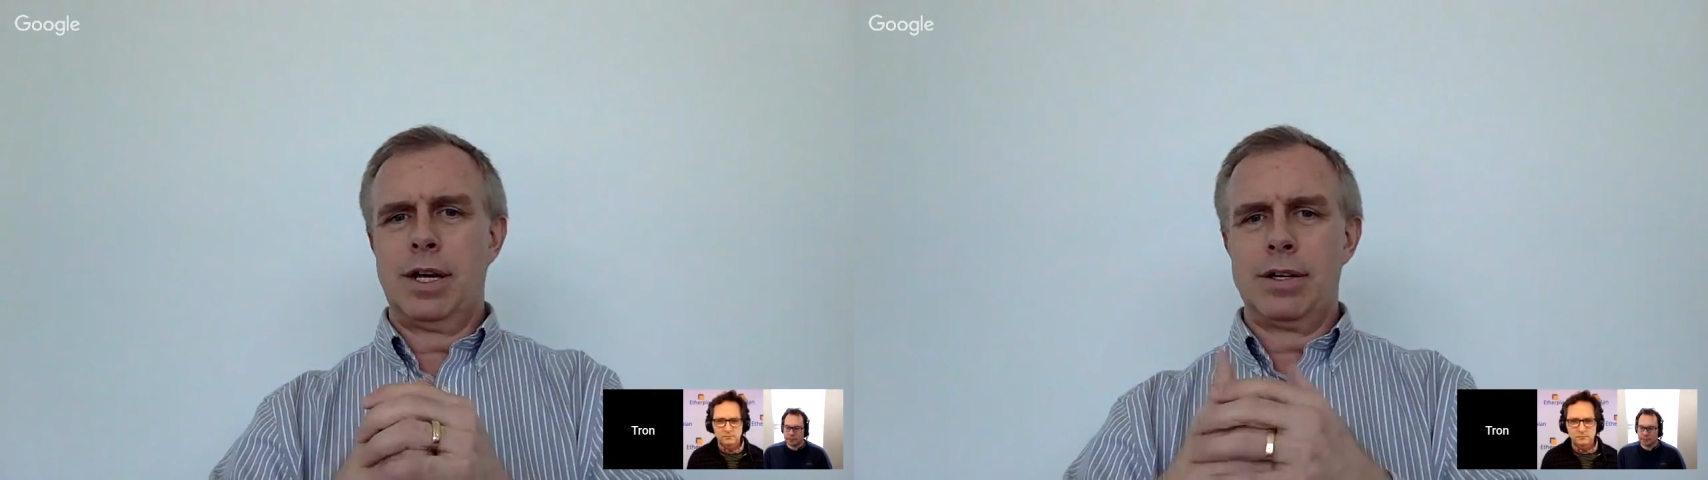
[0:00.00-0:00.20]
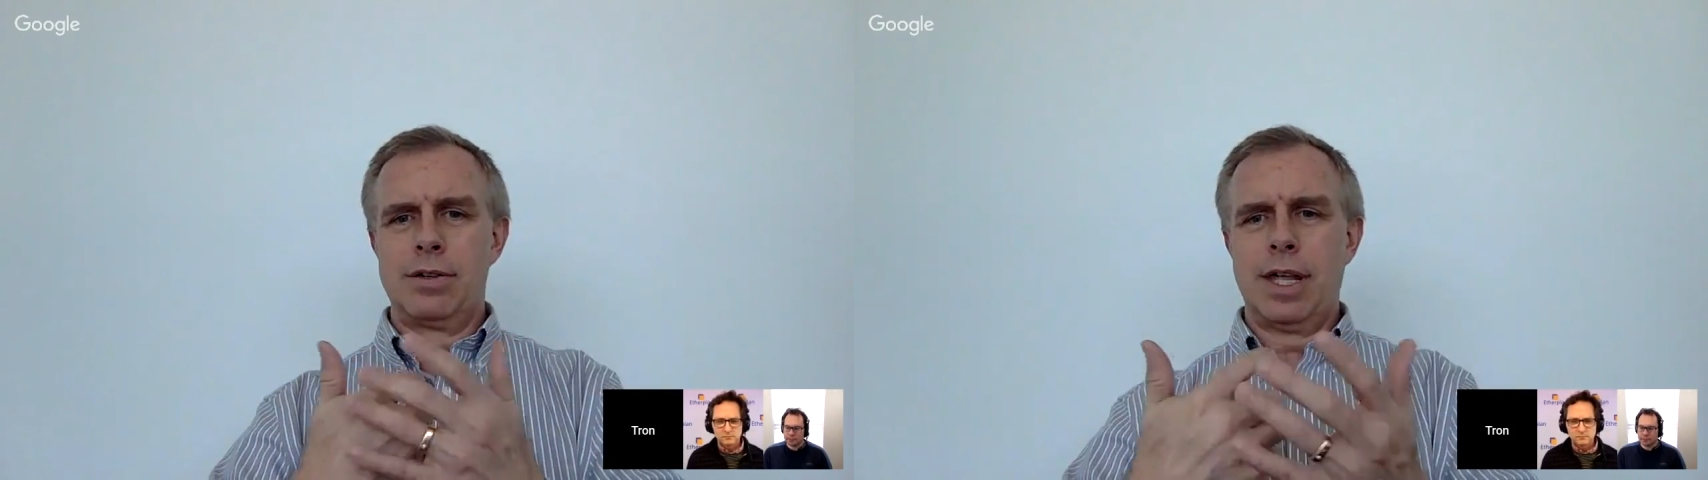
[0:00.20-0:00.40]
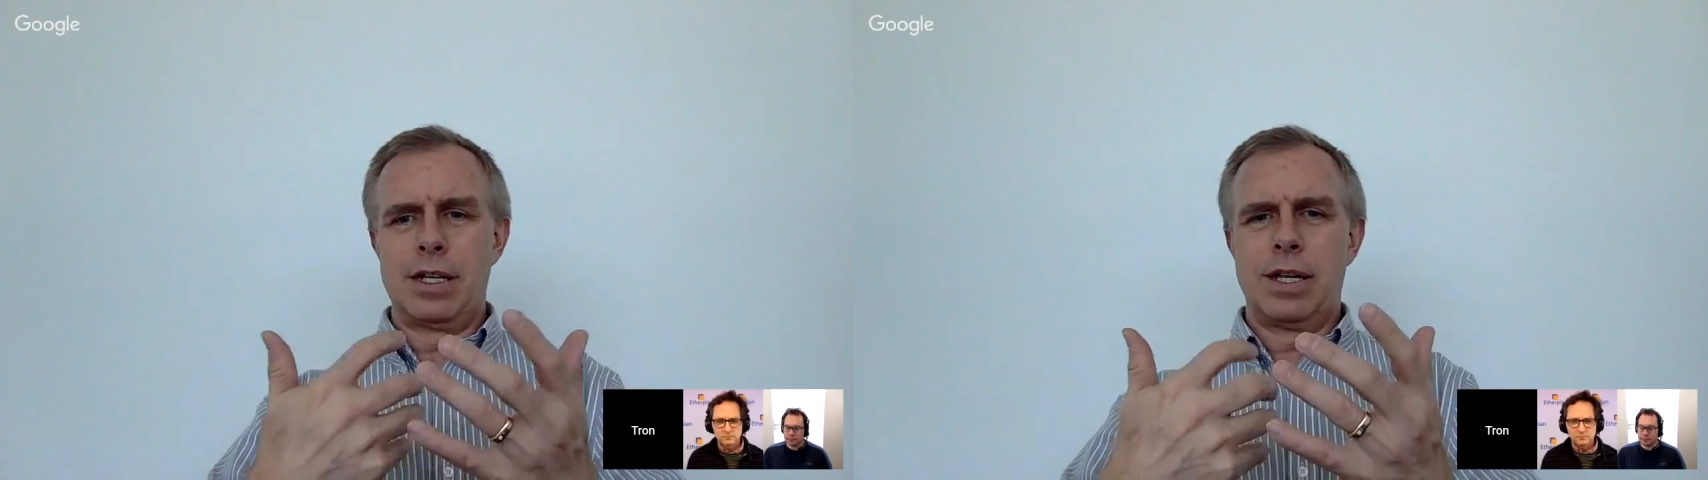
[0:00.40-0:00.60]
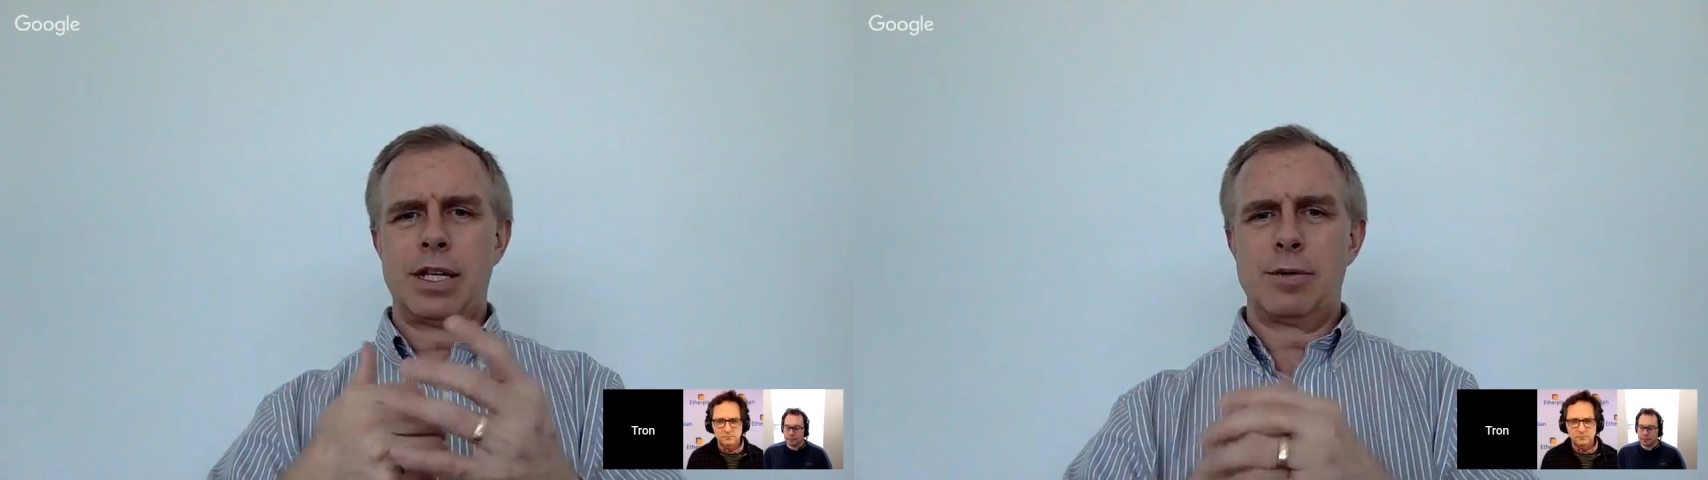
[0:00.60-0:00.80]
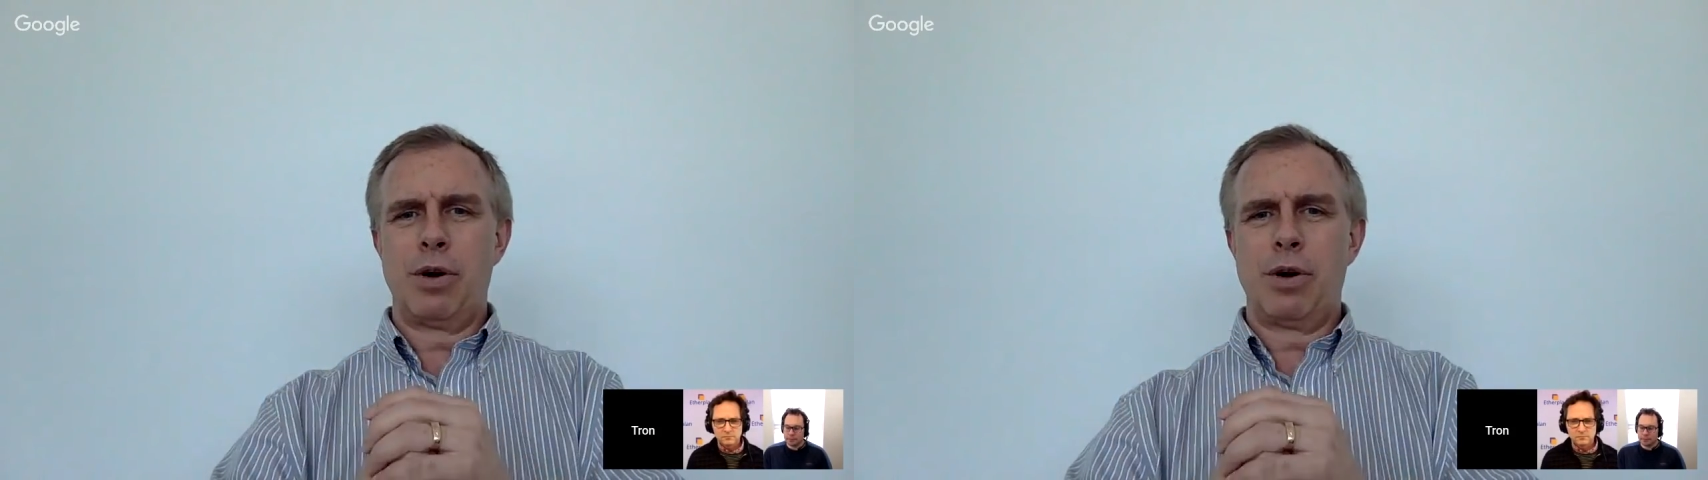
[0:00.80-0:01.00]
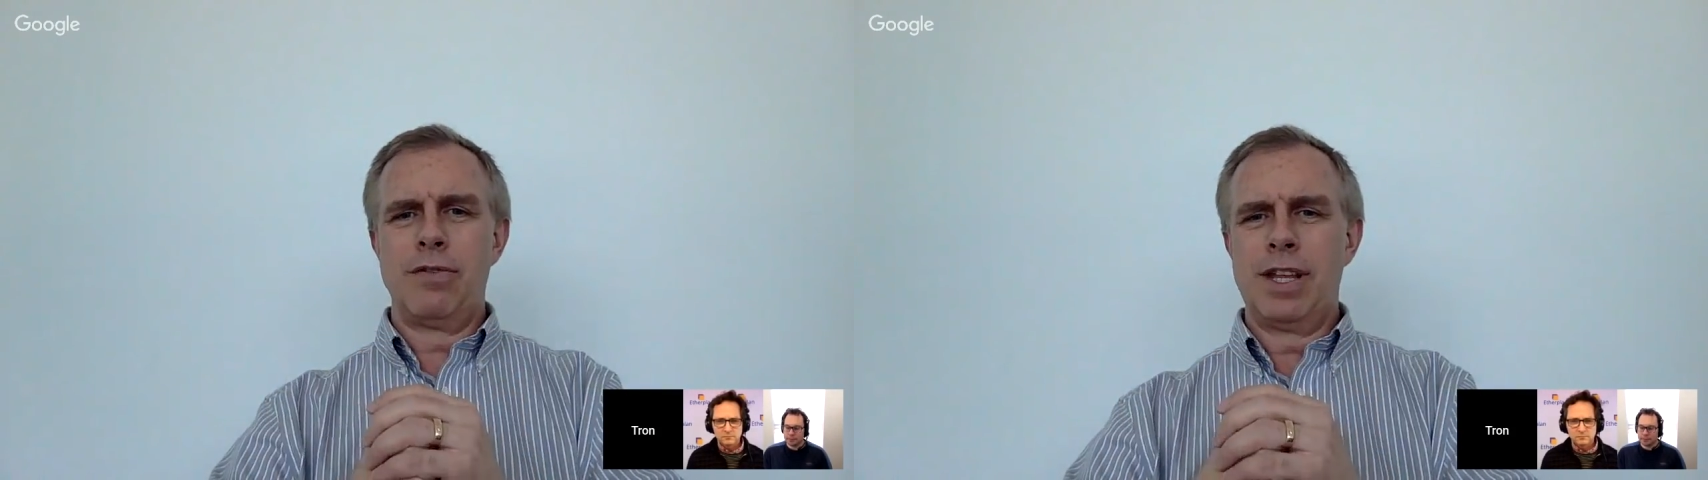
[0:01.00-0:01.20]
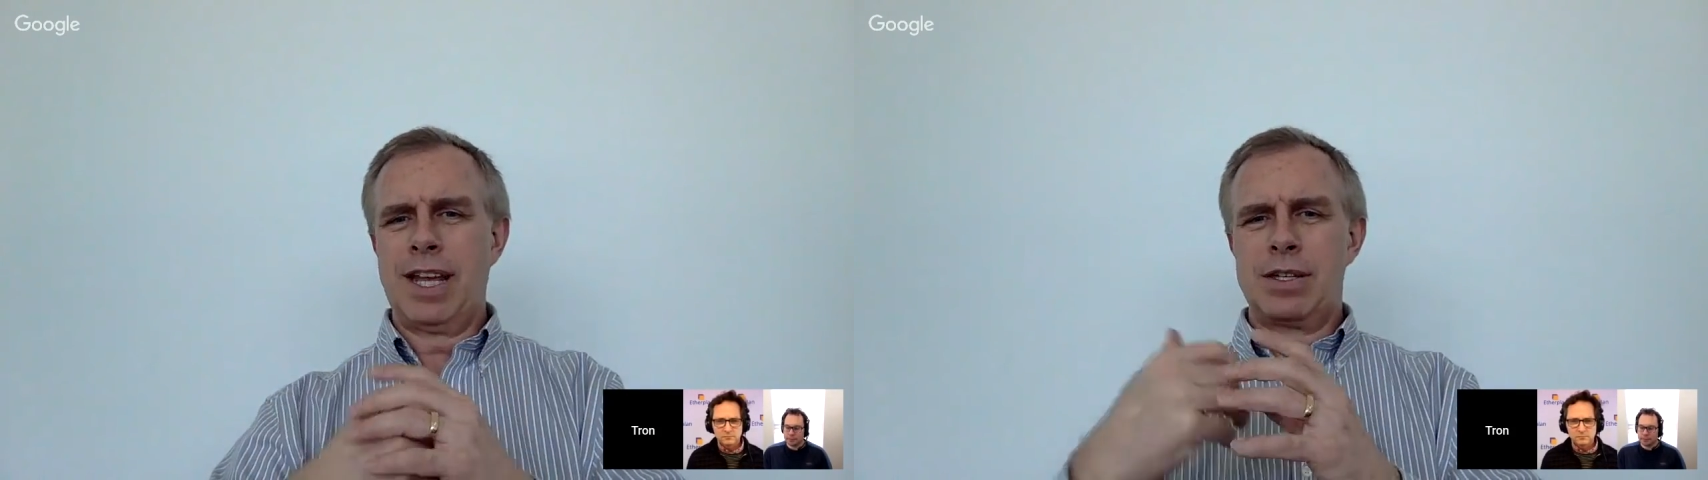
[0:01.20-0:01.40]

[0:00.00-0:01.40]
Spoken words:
So that's part of it.